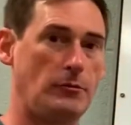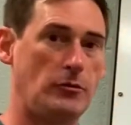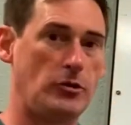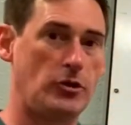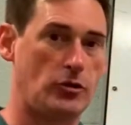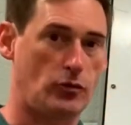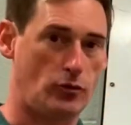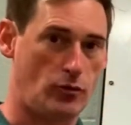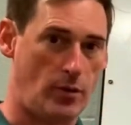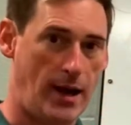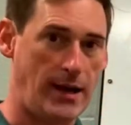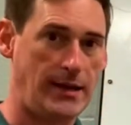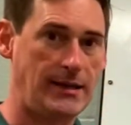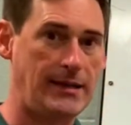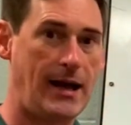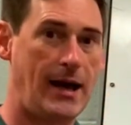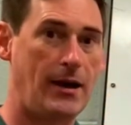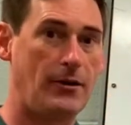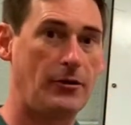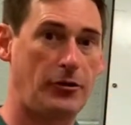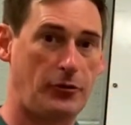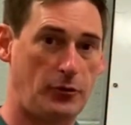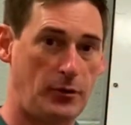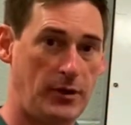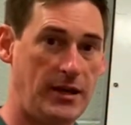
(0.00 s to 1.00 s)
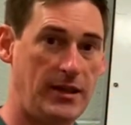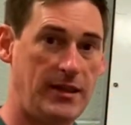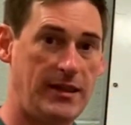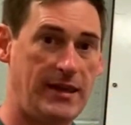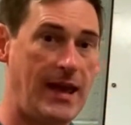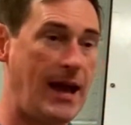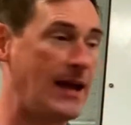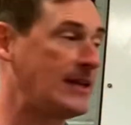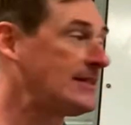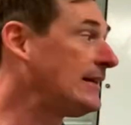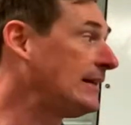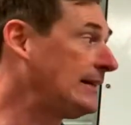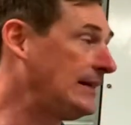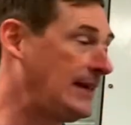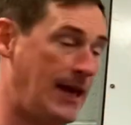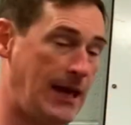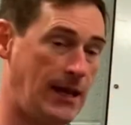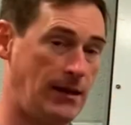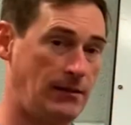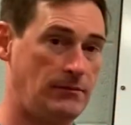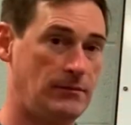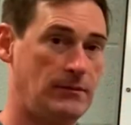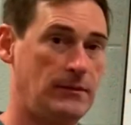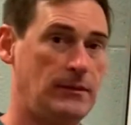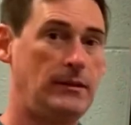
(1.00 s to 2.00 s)
Just write down 3 to the x again.
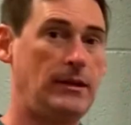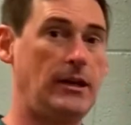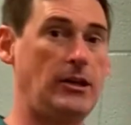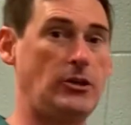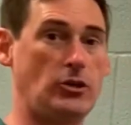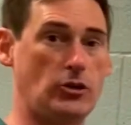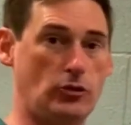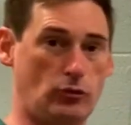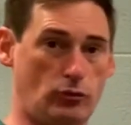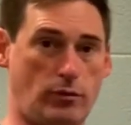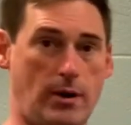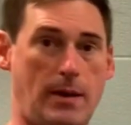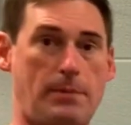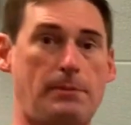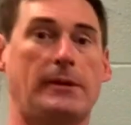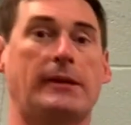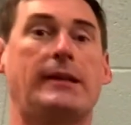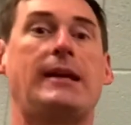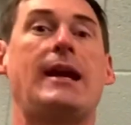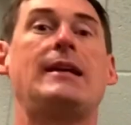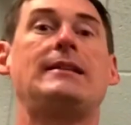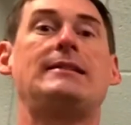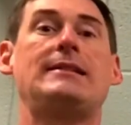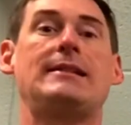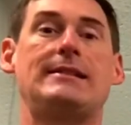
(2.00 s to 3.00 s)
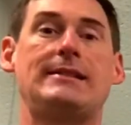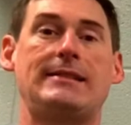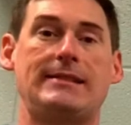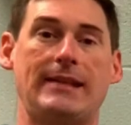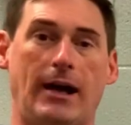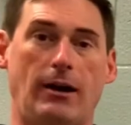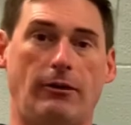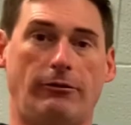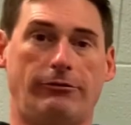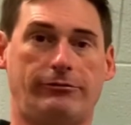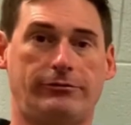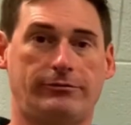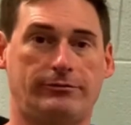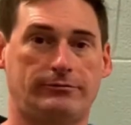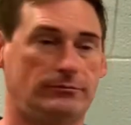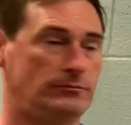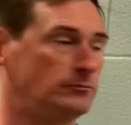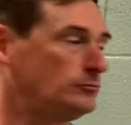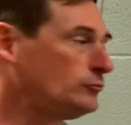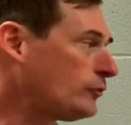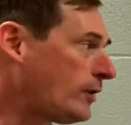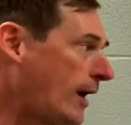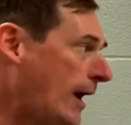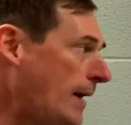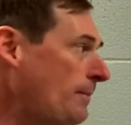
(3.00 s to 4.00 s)
It just replicates itself,
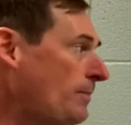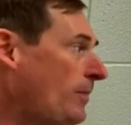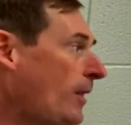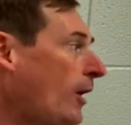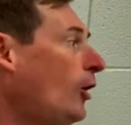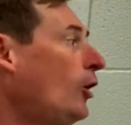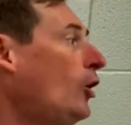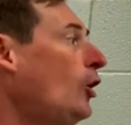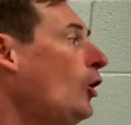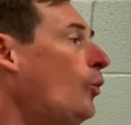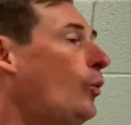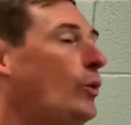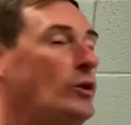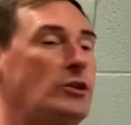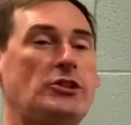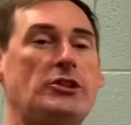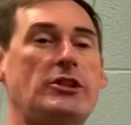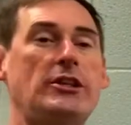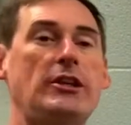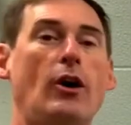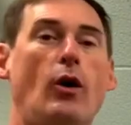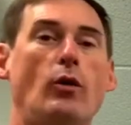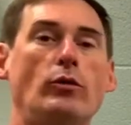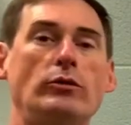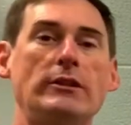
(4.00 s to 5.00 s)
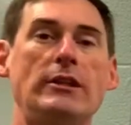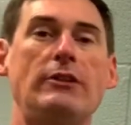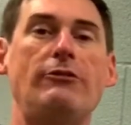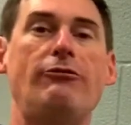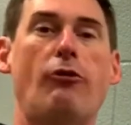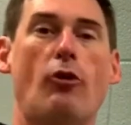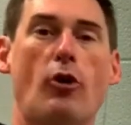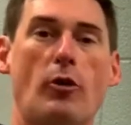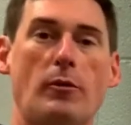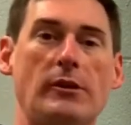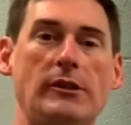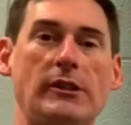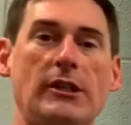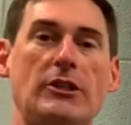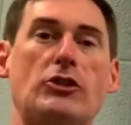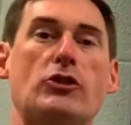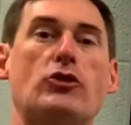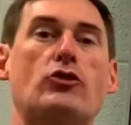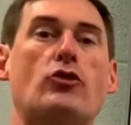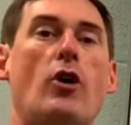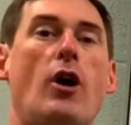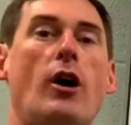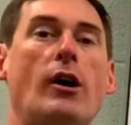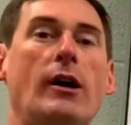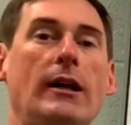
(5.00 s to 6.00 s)
okay? What's the only formula
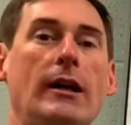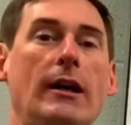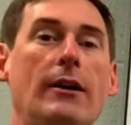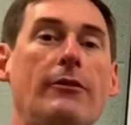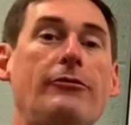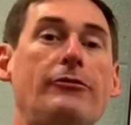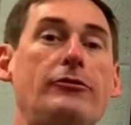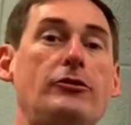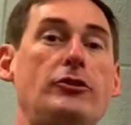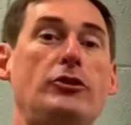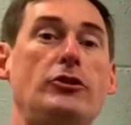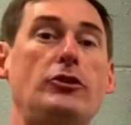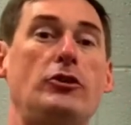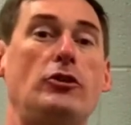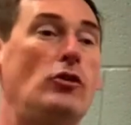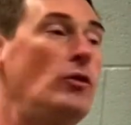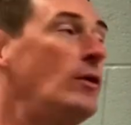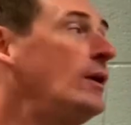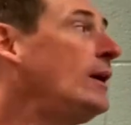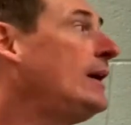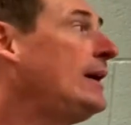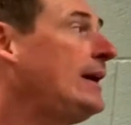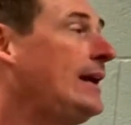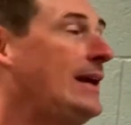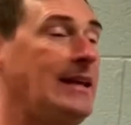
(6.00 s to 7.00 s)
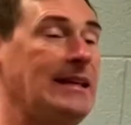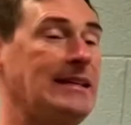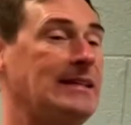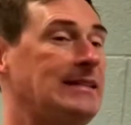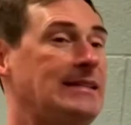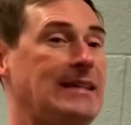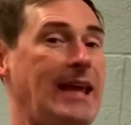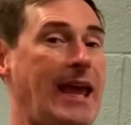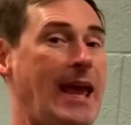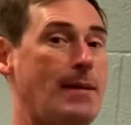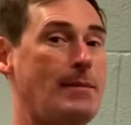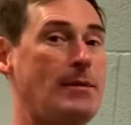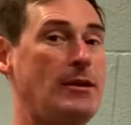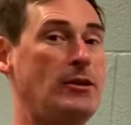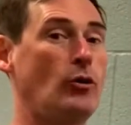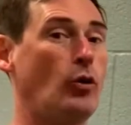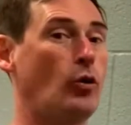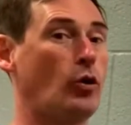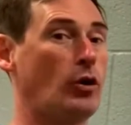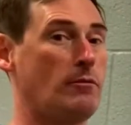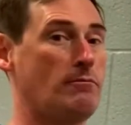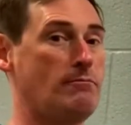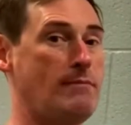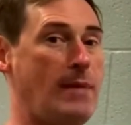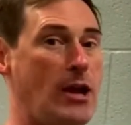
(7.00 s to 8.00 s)
strong enough to examine
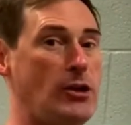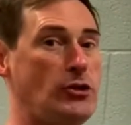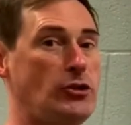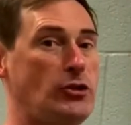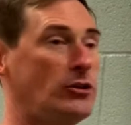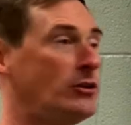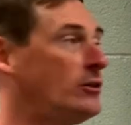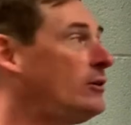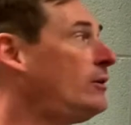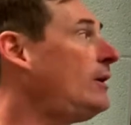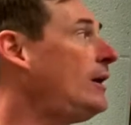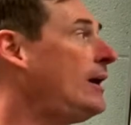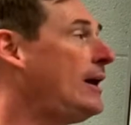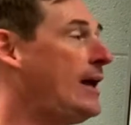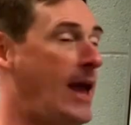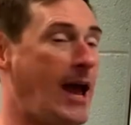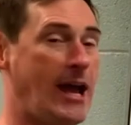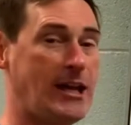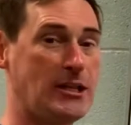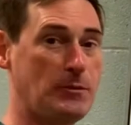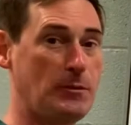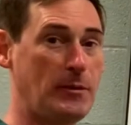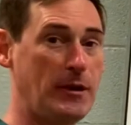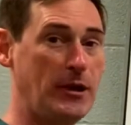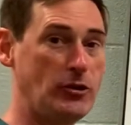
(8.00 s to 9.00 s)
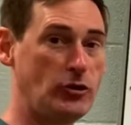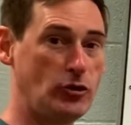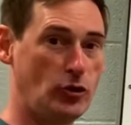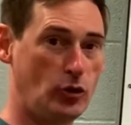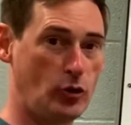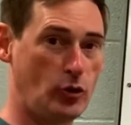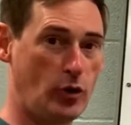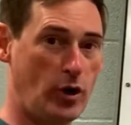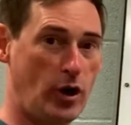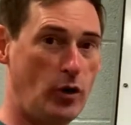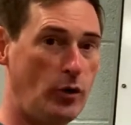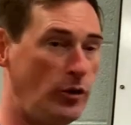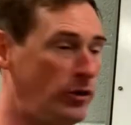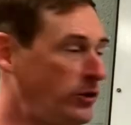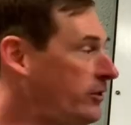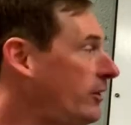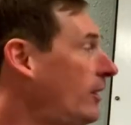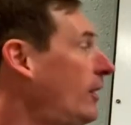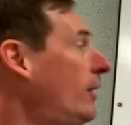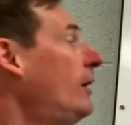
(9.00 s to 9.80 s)
or measure exponential growth?